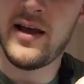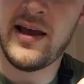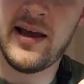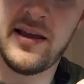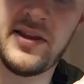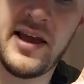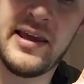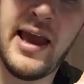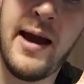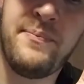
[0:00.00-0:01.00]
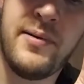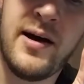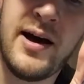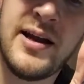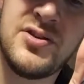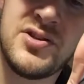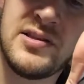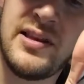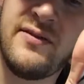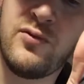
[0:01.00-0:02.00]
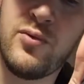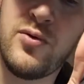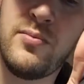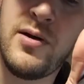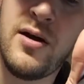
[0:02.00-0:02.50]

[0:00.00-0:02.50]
and that gap behind just leaves room